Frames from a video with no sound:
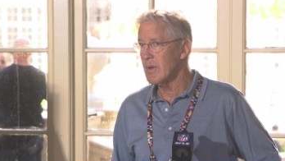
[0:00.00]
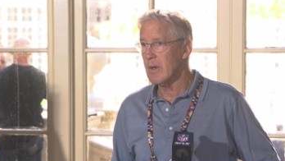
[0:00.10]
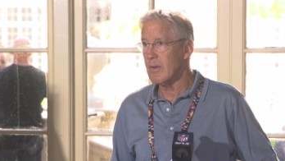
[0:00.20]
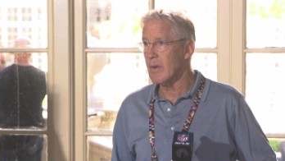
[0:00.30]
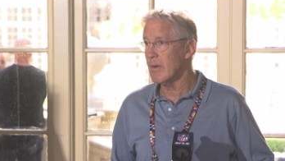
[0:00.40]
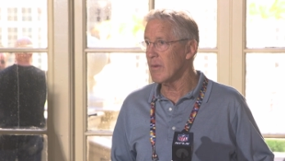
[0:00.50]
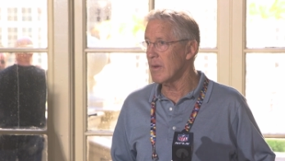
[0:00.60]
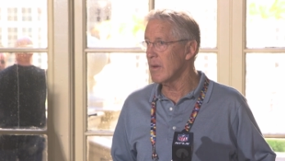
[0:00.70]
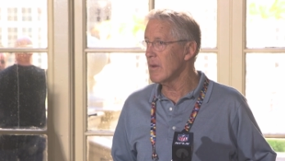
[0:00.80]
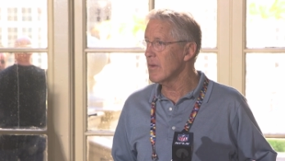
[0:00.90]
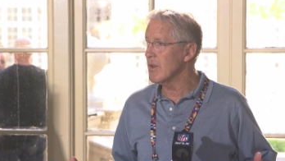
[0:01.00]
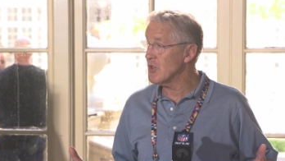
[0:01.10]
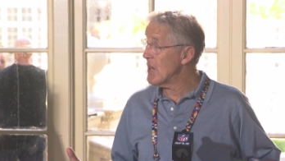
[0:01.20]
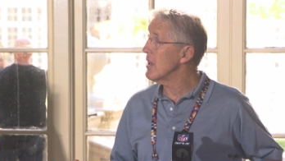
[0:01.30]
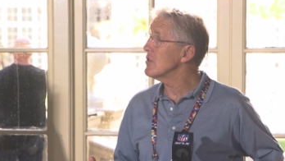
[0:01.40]
the, the, the
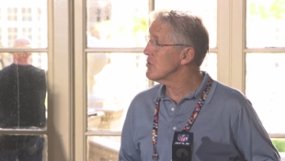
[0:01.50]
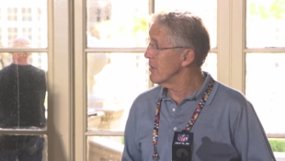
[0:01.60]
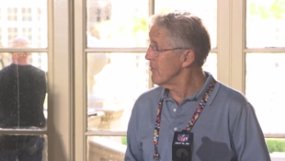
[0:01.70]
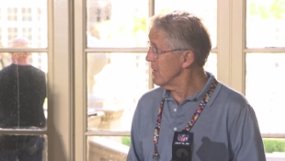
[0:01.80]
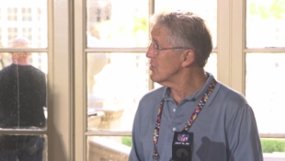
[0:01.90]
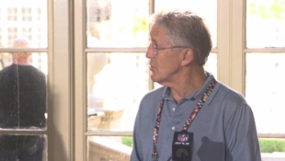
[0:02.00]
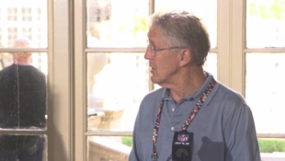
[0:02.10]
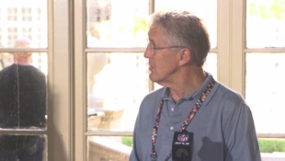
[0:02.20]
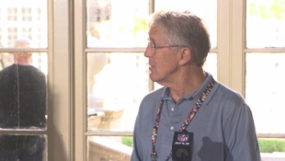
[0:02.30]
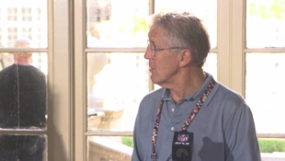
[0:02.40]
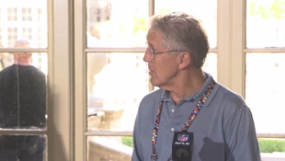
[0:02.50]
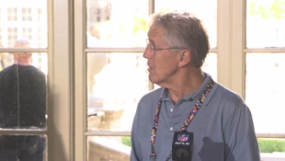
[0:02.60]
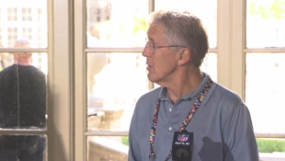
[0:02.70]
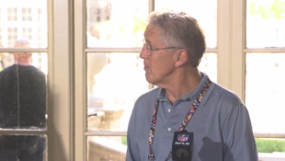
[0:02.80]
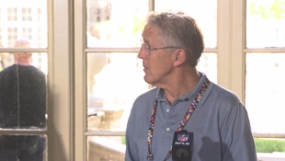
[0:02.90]
challenges of this season are a
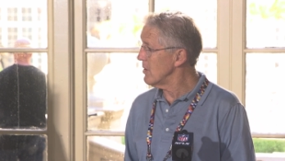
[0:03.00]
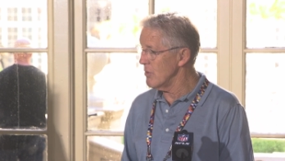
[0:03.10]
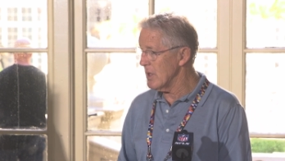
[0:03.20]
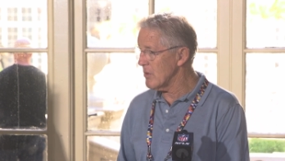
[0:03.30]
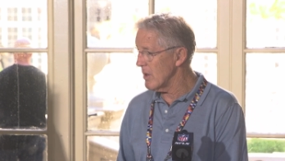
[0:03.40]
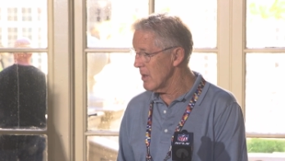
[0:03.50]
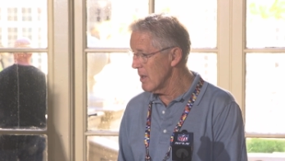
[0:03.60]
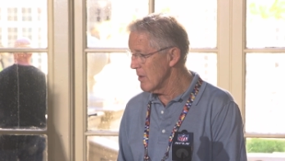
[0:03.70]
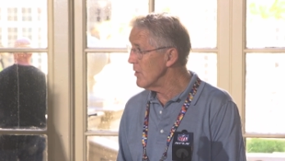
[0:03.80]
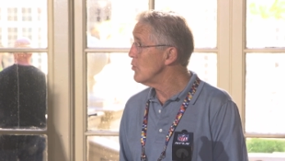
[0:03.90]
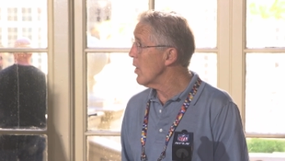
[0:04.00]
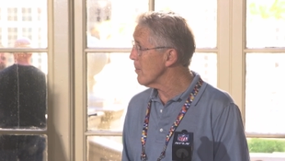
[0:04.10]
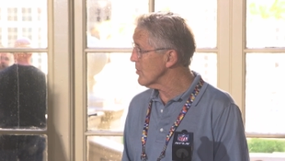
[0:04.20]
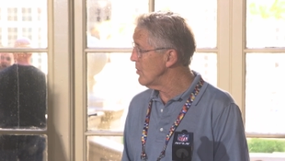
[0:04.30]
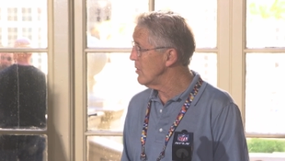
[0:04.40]
little bit unique that the new
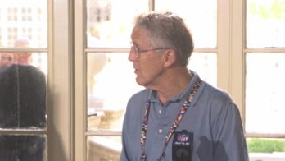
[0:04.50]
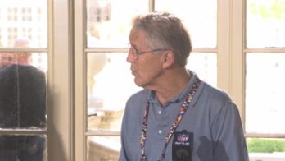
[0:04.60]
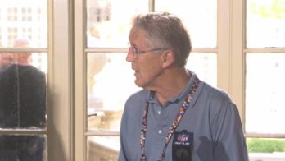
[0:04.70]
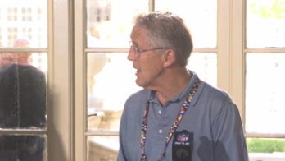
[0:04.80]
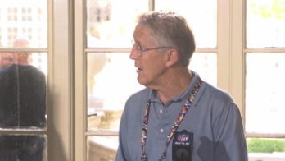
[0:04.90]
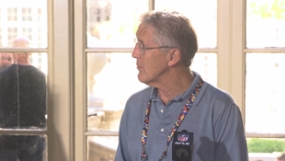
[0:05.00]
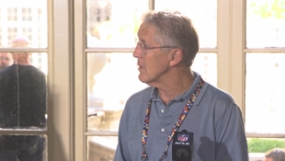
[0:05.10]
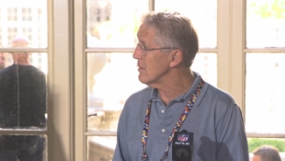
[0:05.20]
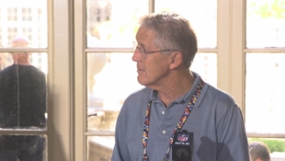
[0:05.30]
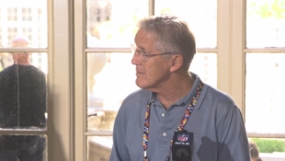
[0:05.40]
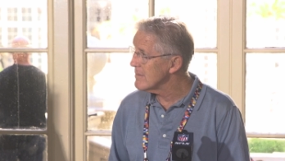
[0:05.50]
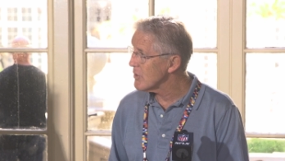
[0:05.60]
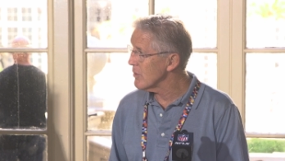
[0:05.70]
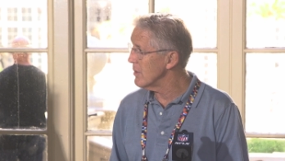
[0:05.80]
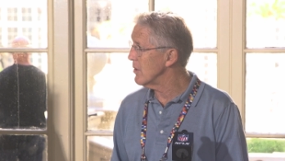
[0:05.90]
opportunities we have to,
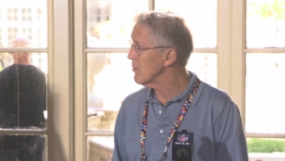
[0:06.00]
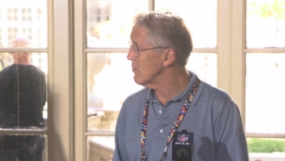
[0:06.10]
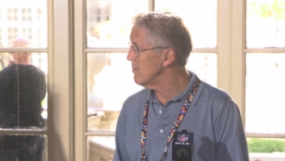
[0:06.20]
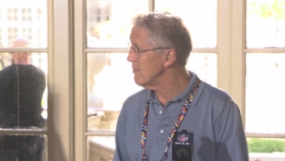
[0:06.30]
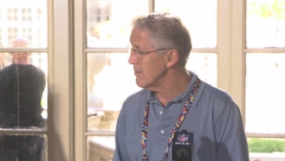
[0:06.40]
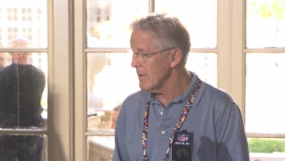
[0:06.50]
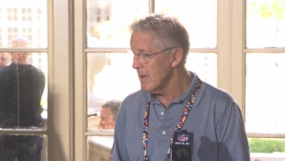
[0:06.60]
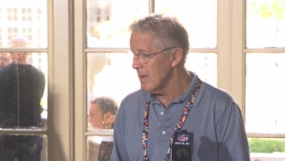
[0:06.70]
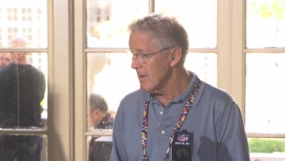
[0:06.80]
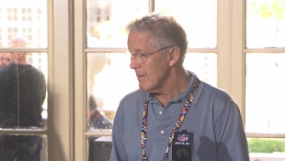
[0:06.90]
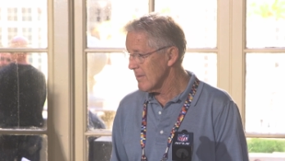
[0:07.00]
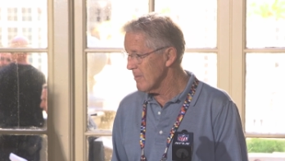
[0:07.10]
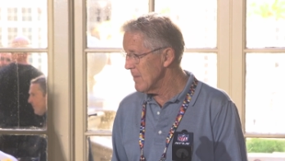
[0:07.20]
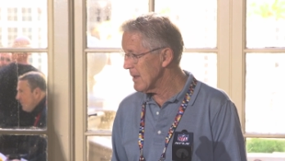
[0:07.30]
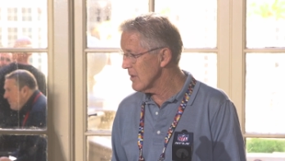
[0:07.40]
you know,
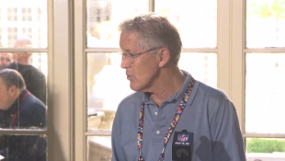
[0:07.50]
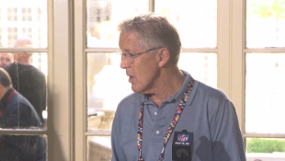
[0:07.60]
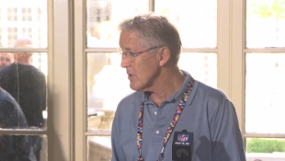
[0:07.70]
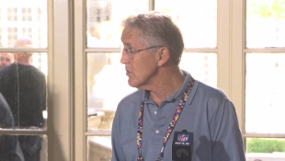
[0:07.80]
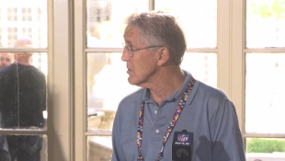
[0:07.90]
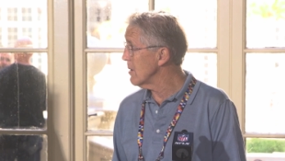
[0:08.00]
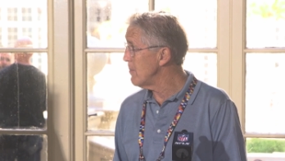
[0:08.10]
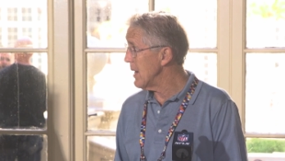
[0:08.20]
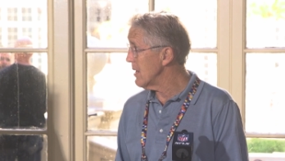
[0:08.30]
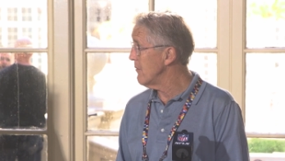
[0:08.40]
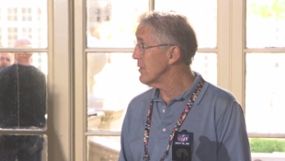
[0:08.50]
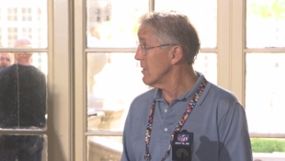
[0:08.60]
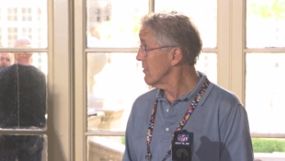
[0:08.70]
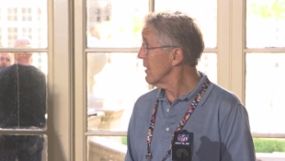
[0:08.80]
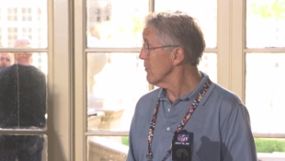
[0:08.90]
make this roster as competitive
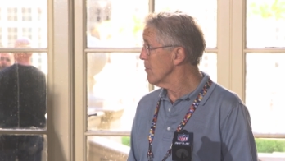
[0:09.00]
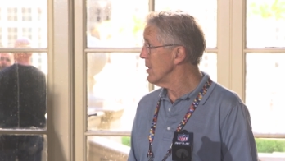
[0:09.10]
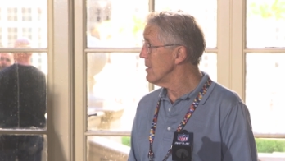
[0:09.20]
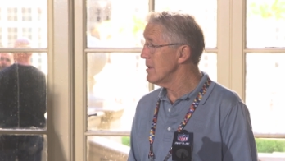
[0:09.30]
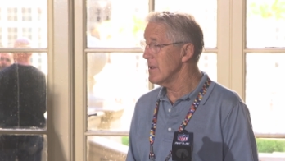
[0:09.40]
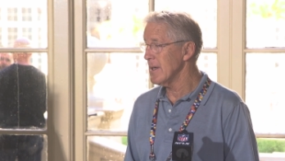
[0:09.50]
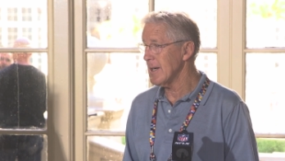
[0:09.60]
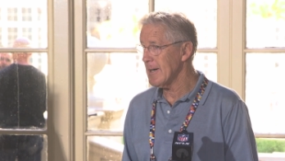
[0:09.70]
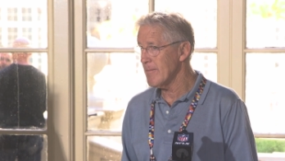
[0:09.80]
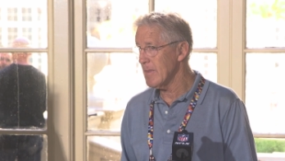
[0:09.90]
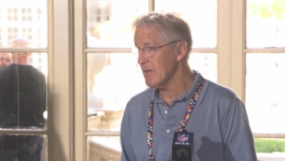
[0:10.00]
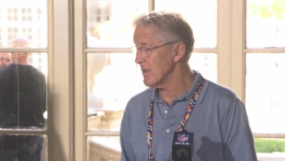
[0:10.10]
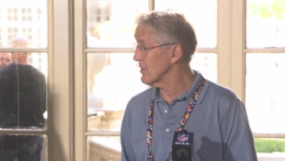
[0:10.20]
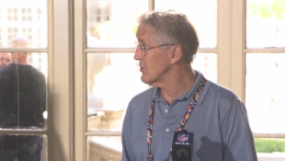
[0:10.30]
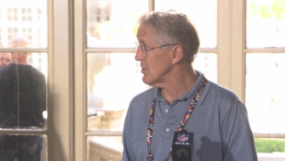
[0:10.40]
as it's ever been. Um,
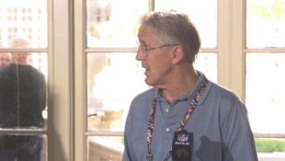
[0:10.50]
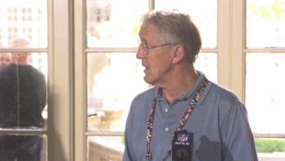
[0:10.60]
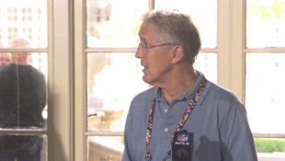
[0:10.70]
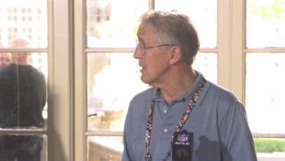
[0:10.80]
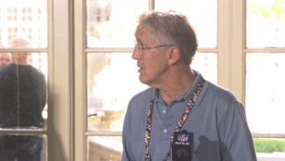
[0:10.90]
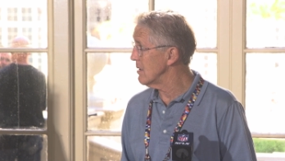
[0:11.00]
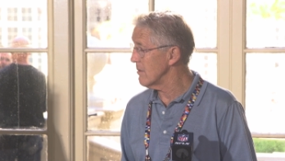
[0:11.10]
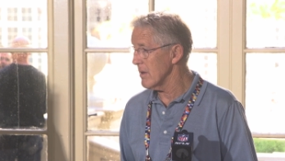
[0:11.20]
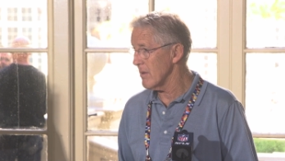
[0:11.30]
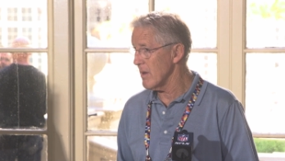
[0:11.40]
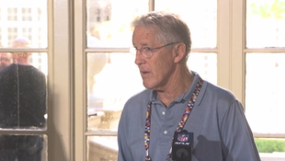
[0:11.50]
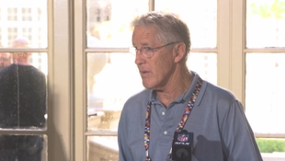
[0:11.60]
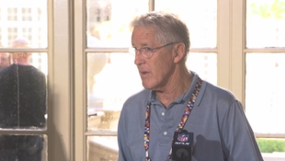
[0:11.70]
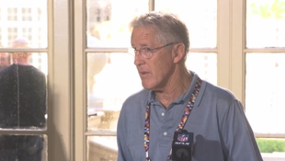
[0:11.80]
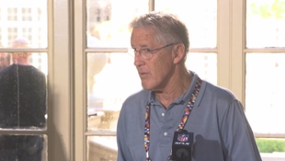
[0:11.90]
it's exciting and, and,
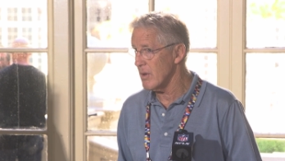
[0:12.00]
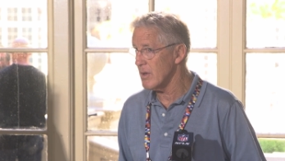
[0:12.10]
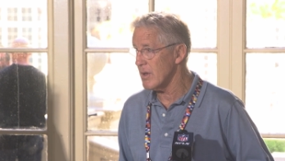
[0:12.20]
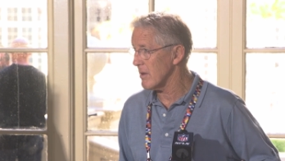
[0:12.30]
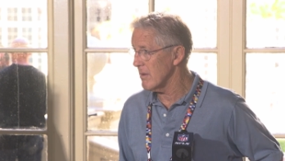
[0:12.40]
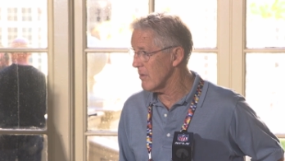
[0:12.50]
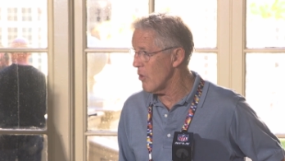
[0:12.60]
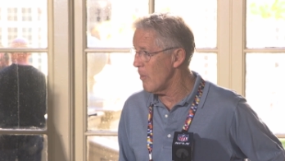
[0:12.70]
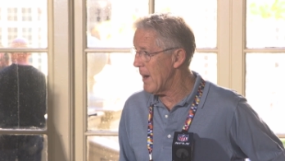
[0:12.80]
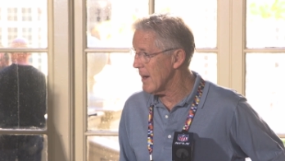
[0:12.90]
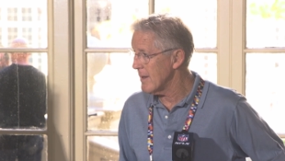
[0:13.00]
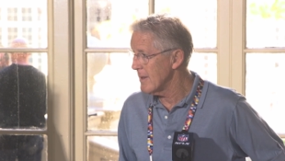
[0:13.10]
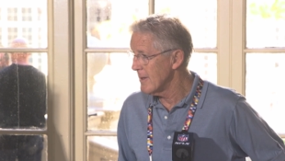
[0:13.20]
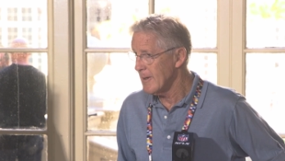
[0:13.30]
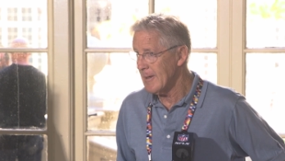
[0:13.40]
and, thrilling to go about it.
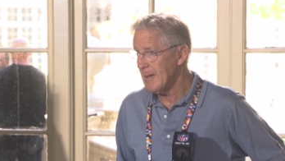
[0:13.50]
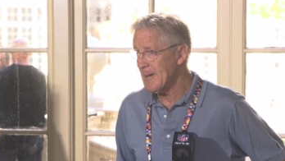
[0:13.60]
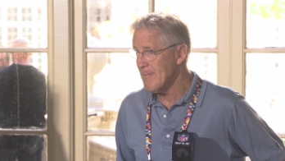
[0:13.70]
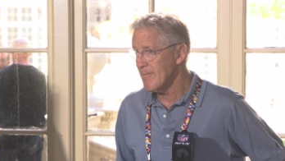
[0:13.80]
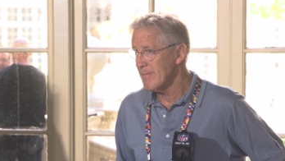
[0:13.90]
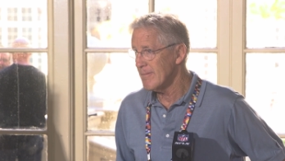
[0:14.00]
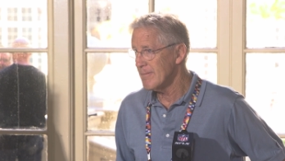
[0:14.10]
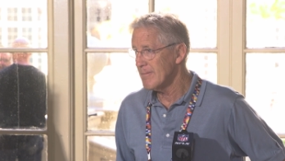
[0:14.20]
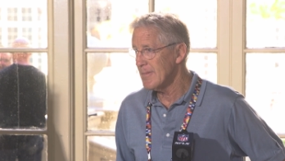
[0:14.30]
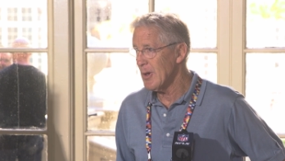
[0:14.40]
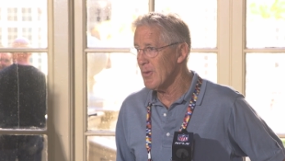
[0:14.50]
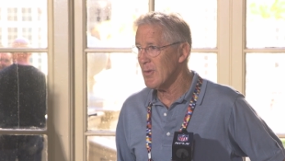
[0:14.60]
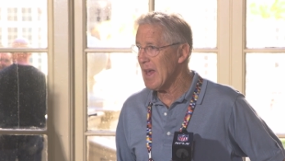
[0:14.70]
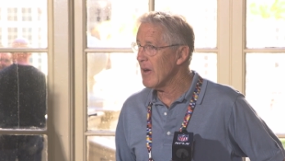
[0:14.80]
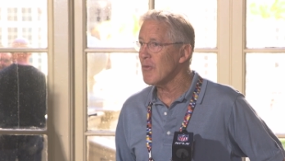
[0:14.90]
Um, you know,
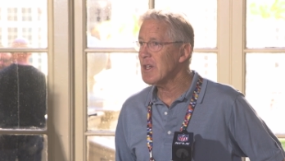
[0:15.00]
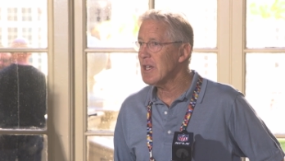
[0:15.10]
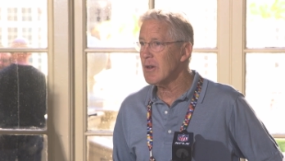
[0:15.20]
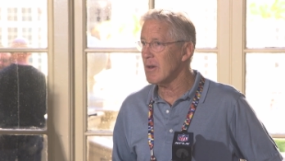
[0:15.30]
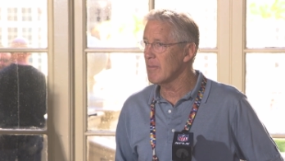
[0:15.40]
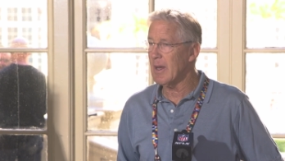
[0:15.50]
every year, I,